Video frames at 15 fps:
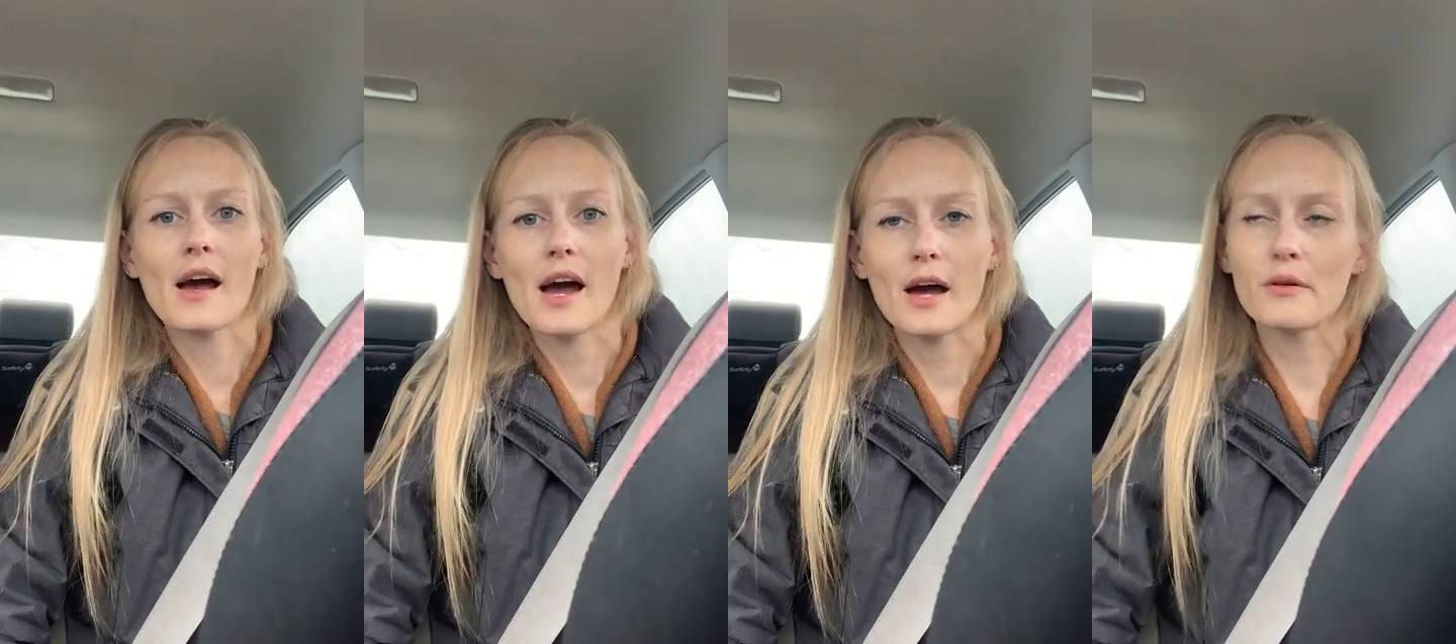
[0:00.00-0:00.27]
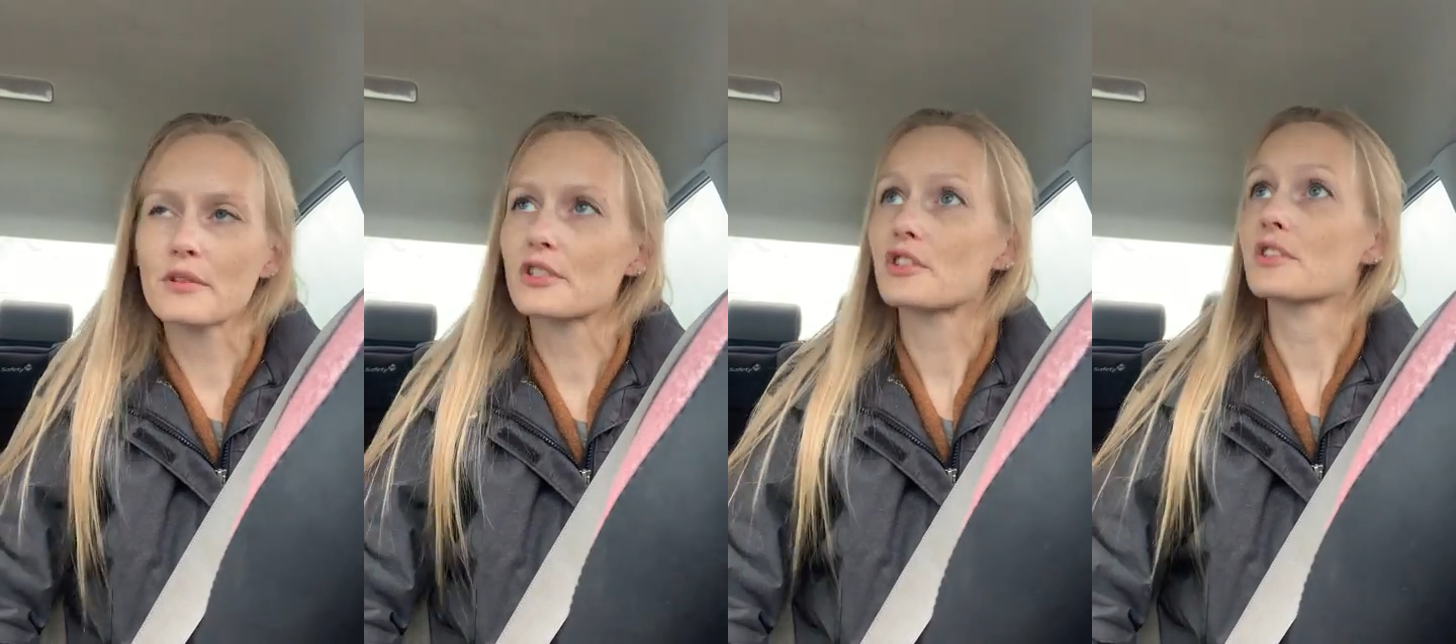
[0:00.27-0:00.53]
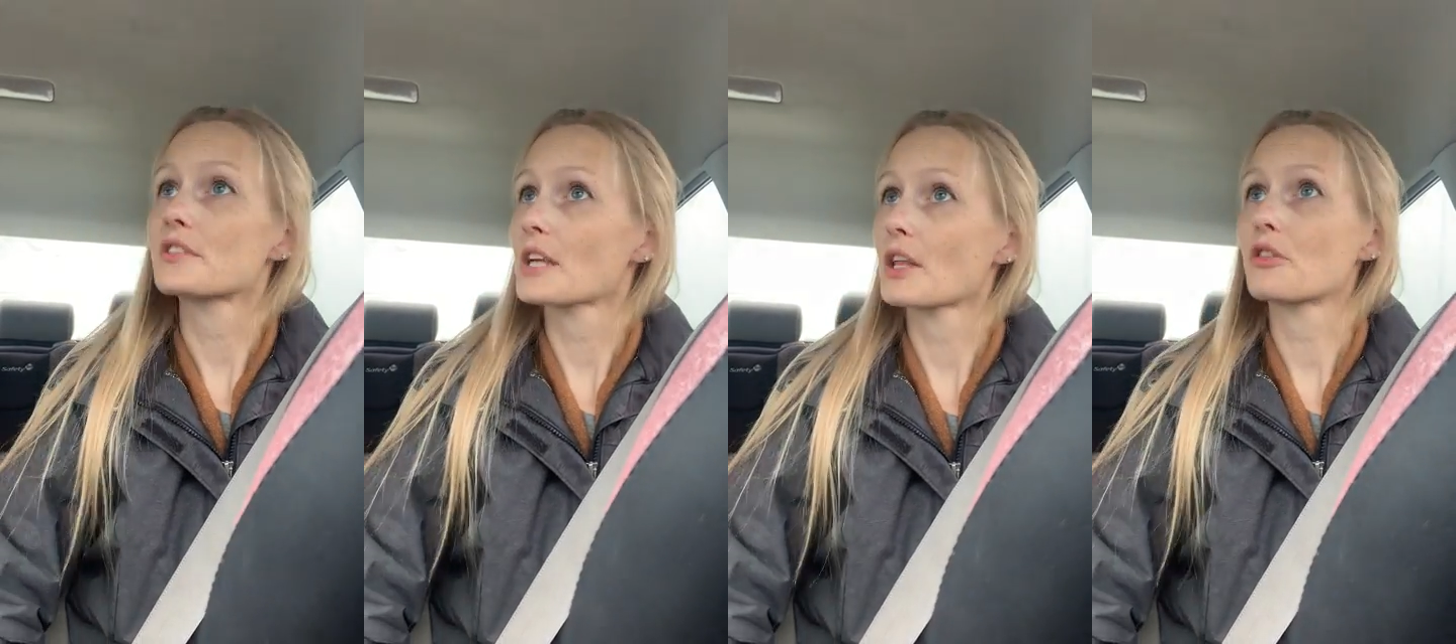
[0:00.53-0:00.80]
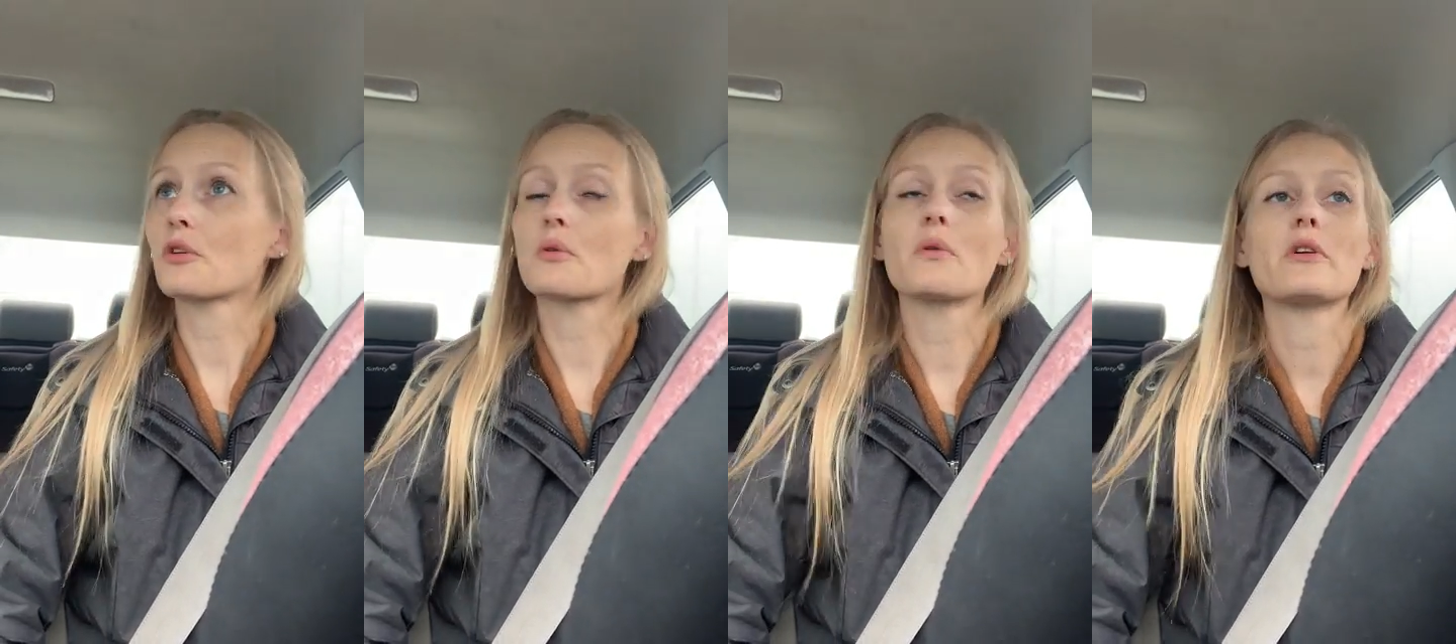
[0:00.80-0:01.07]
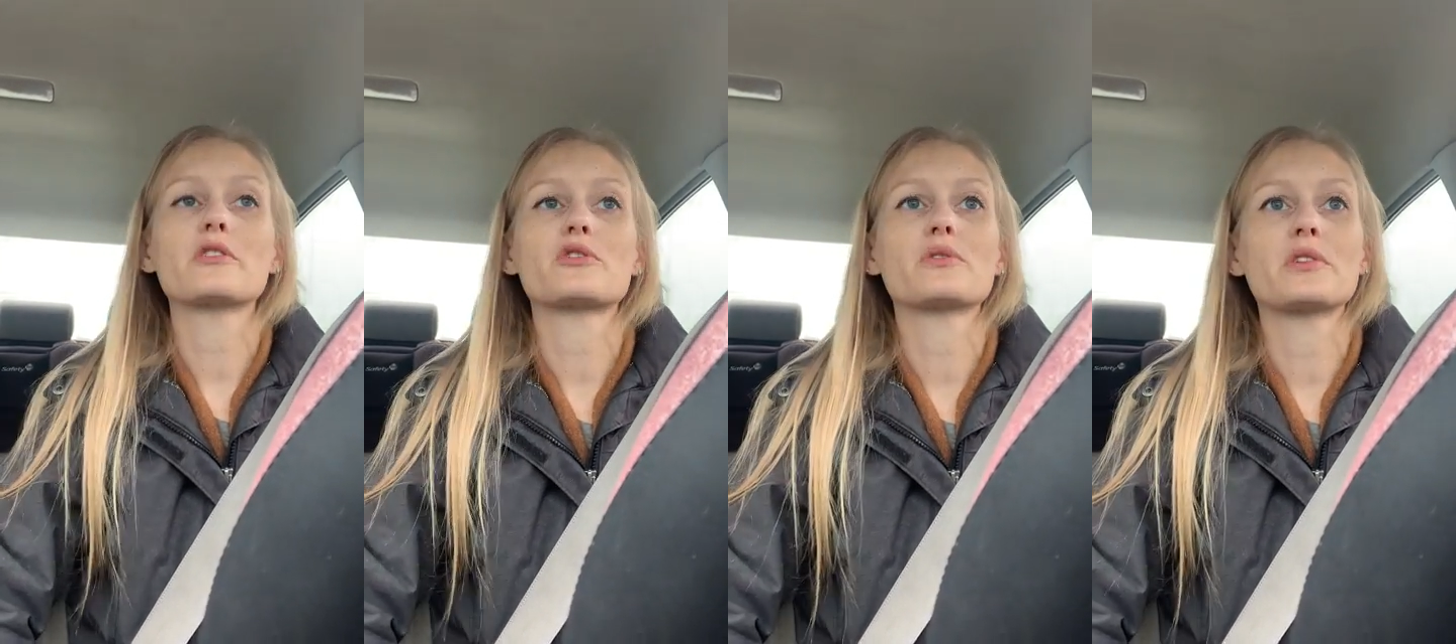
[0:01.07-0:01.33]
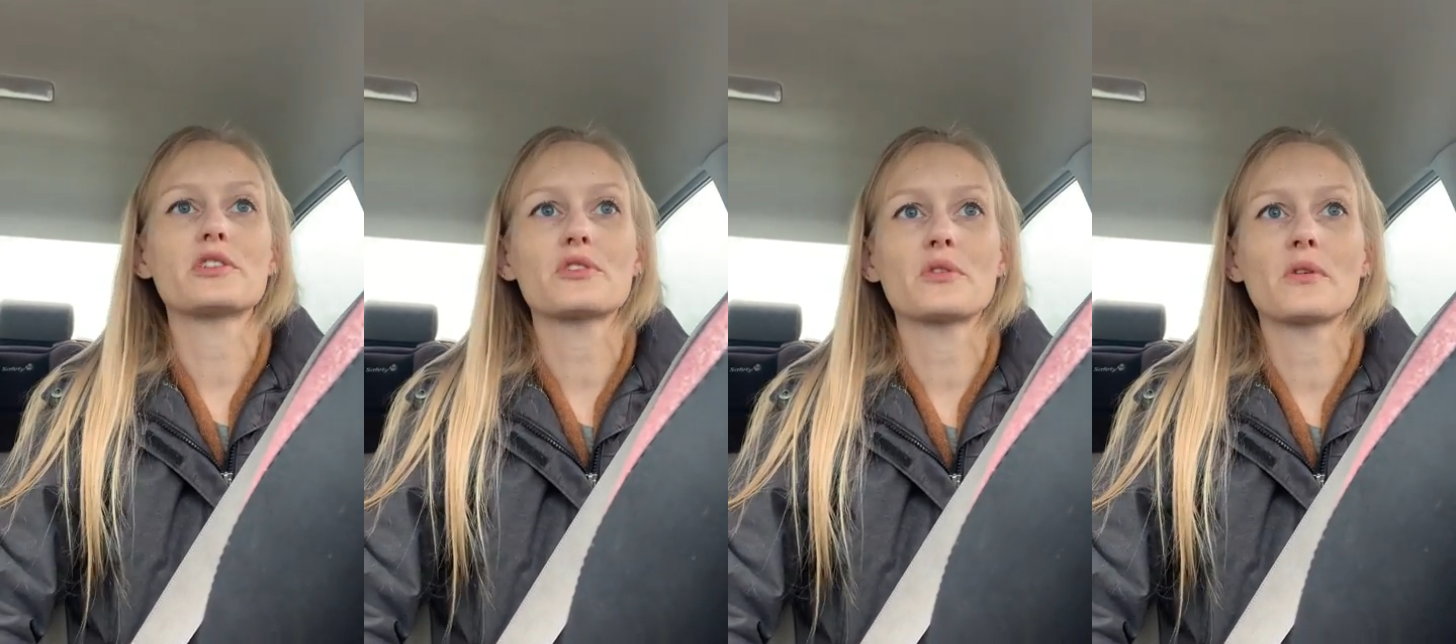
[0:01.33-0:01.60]
I was just at the
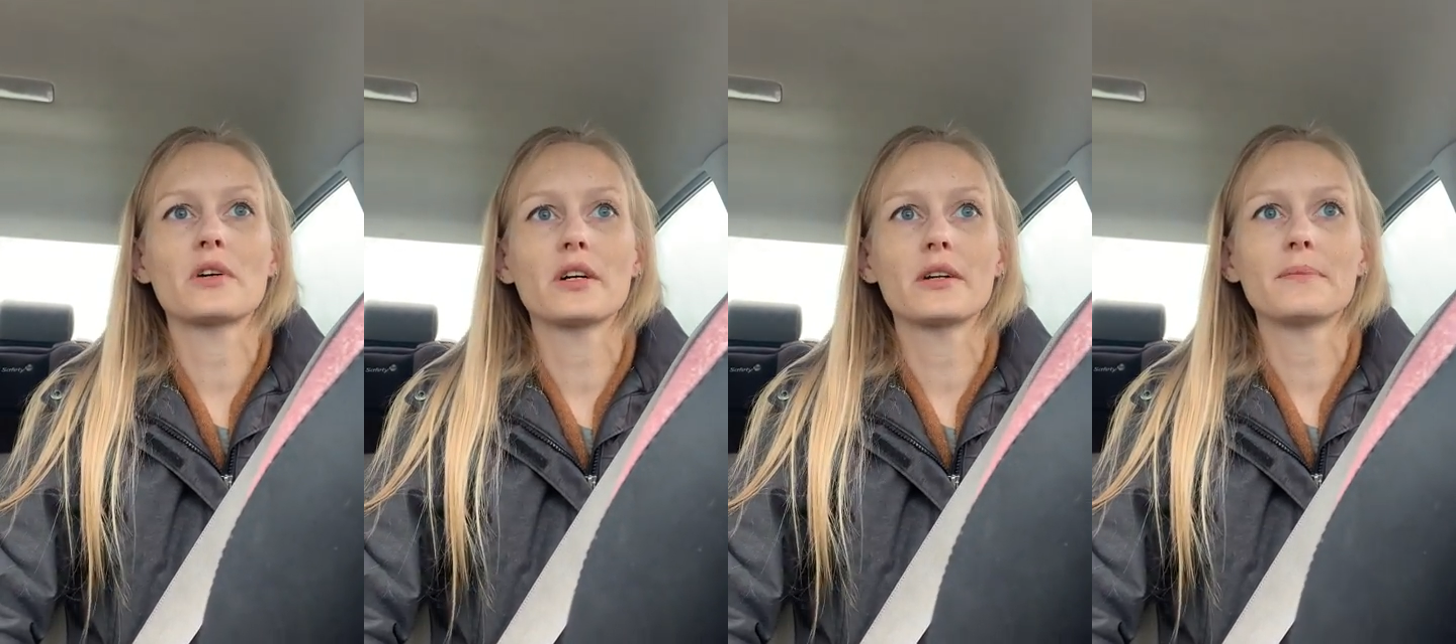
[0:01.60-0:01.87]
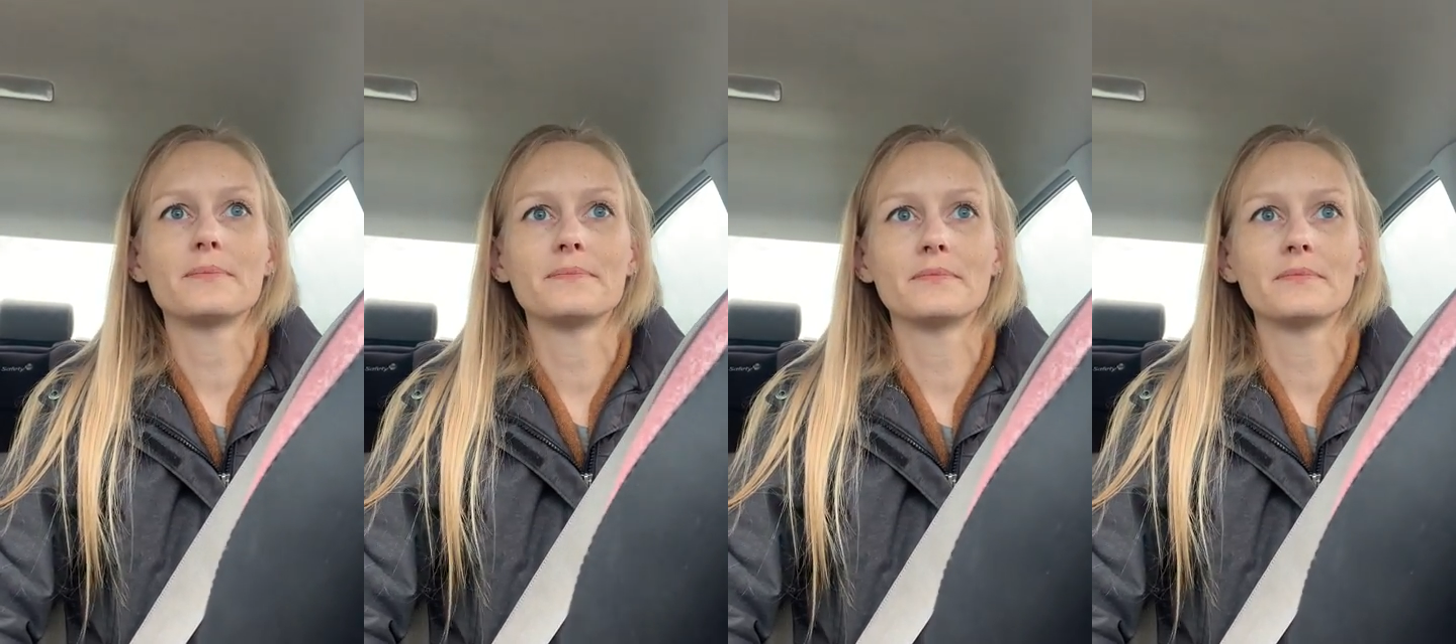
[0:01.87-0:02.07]
grocery store